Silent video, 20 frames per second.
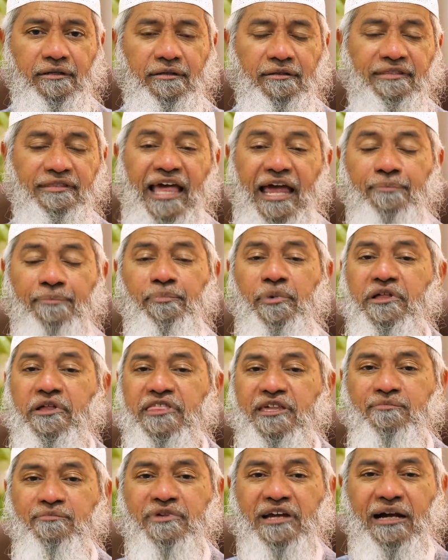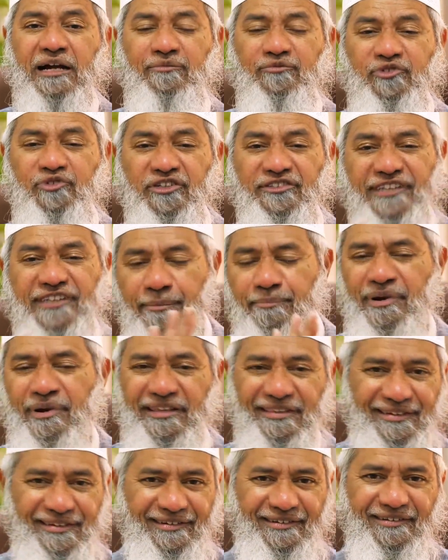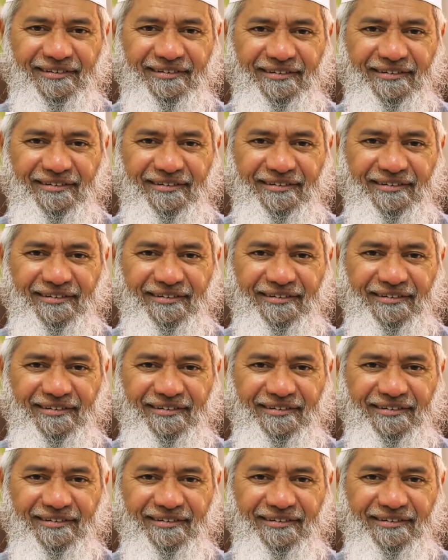That person becomes your stepbrother.